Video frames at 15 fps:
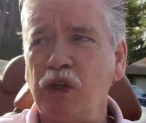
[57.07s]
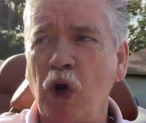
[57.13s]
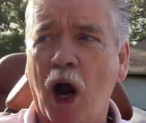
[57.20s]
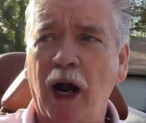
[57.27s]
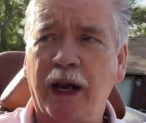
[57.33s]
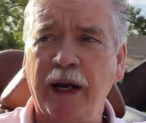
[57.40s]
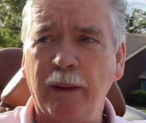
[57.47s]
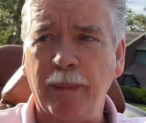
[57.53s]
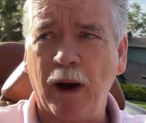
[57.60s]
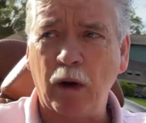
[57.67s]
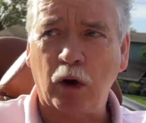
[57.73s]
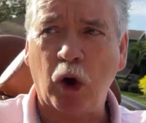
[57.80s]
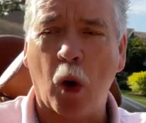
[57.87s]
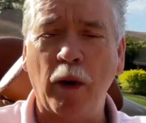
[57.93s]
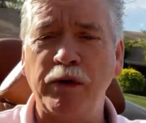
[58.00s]
talking
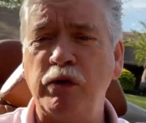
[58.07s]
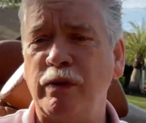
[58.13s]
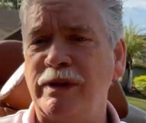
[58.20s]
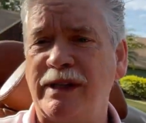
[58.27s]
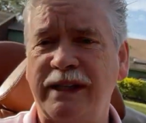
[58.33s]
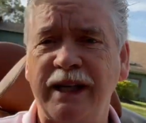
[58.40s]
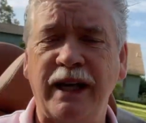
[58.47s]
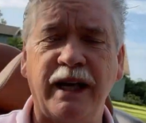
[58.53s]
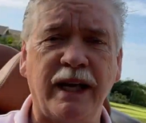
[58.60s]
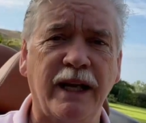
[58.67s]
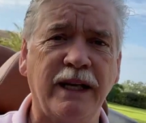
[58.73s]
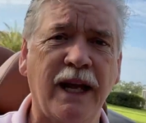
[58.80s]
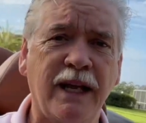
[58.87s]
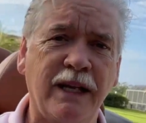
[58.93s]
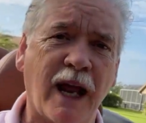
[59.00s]
about going to a city
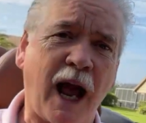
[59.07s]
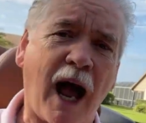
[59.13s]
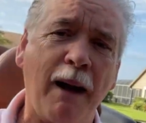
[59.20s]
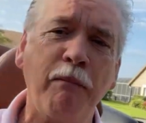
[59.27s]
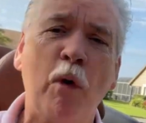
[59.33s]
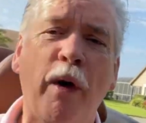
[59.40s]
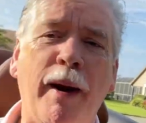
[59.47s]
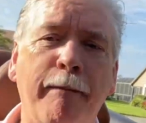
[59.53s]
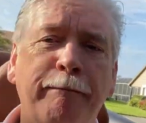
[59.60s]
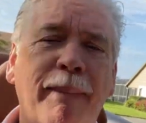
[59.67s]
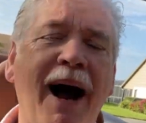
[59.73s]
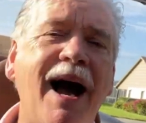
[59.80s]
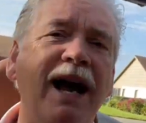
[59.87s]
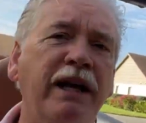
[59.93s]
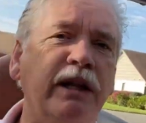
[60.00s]
and then I'm going to
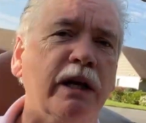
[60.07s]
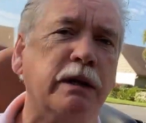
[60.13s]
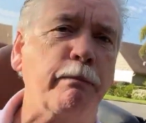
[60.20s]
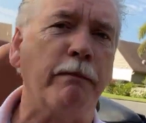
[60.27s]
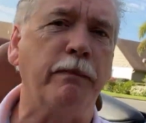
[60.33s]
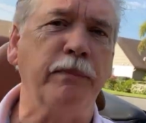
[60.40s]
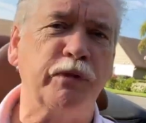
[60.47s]
bind the